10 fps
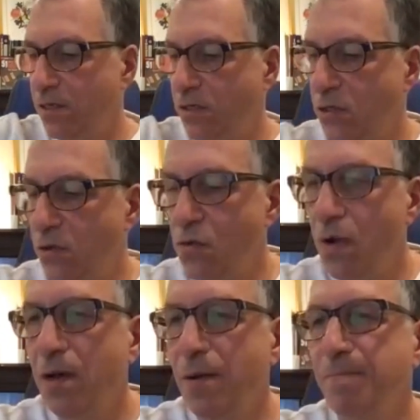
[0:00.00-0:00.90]
So
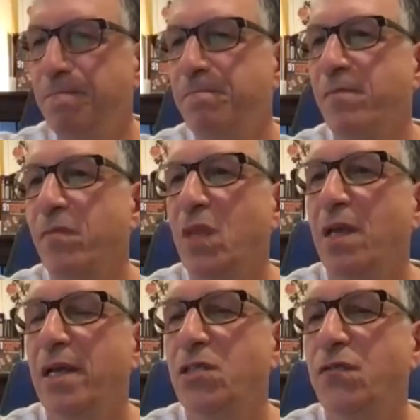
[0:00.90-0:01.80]

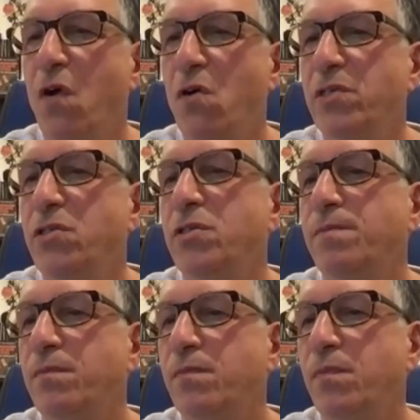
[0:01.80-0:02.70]
as far as
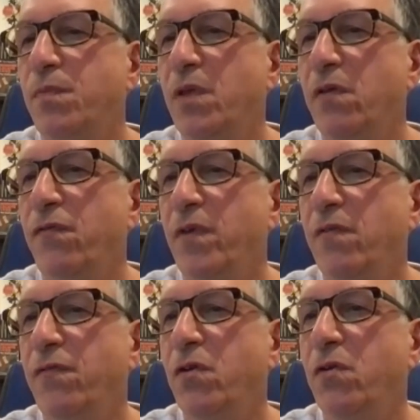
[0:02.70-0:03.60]

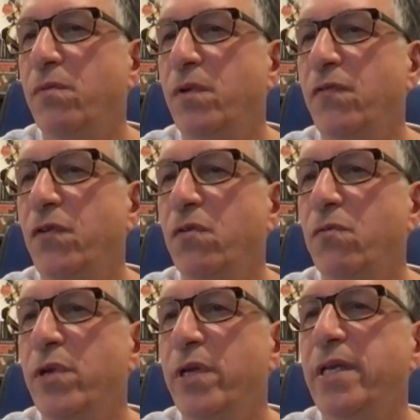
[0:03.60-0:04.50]
if you're
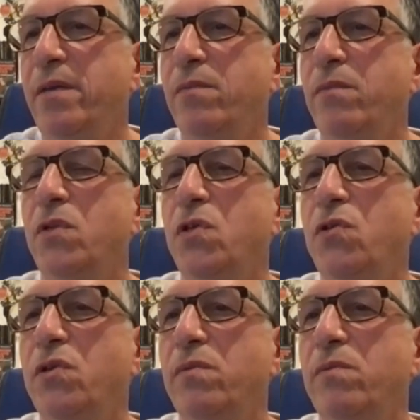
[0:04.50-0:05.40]
really new
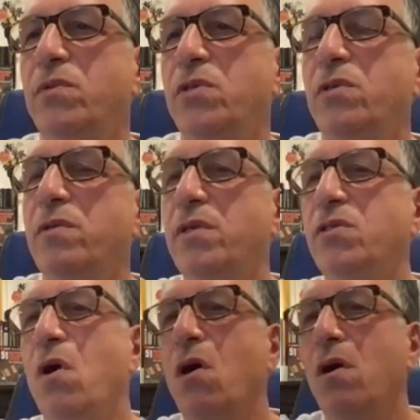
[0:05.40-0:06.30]
to the
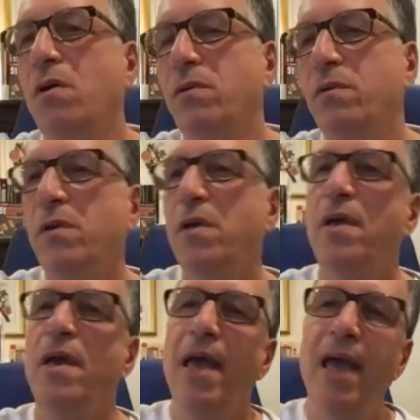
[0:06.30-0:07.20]
guitar
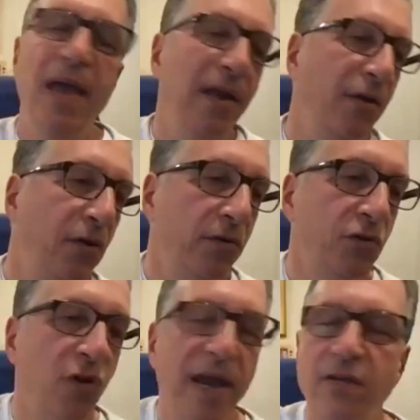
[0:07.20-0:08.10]
and you're
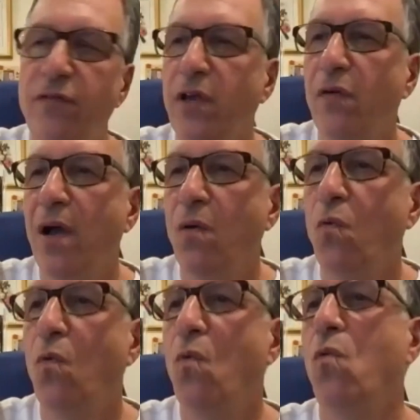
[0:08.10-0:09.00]
trying to figure out
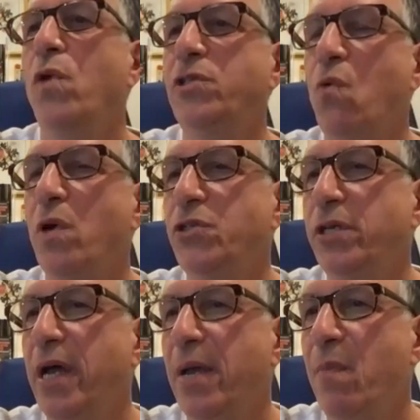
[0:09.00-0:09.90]
which one
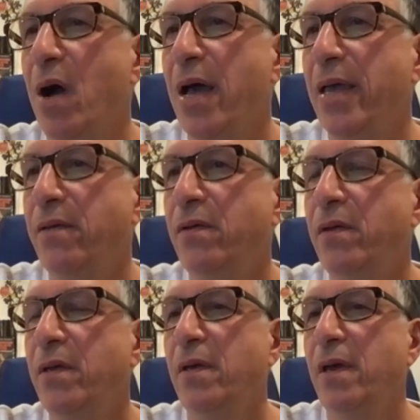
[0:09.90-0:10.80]
should I buy,
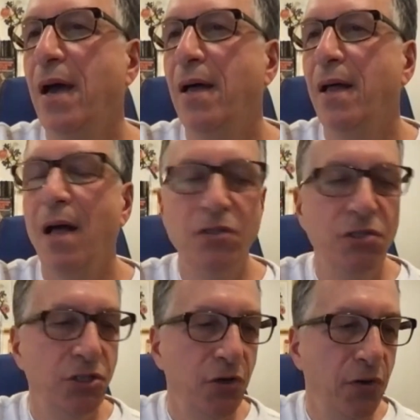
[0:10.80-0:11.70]
I'll
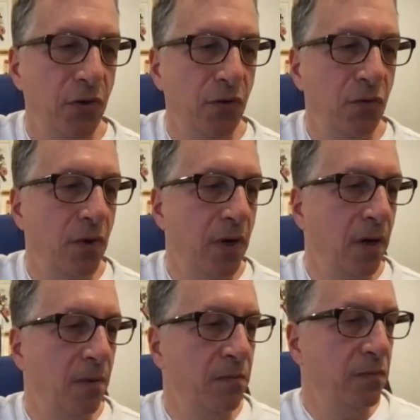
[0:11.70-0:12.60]
just show you.
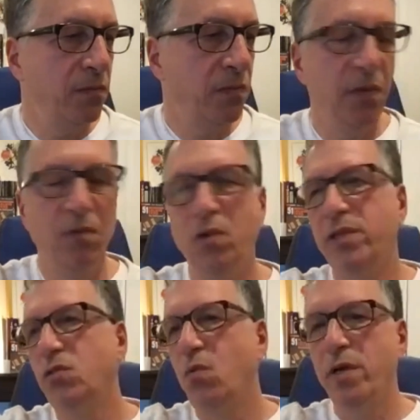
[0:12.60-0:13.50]
Well,
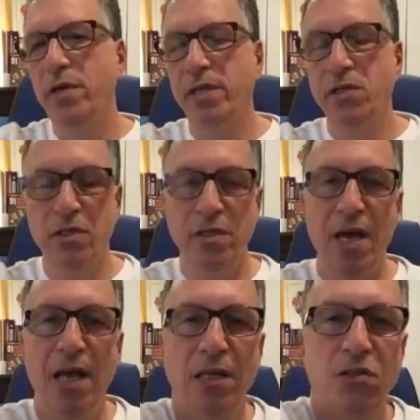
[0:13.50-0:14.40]
this one is the
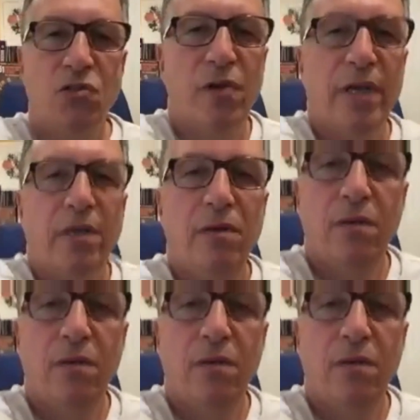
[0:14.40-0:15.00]
nylon string.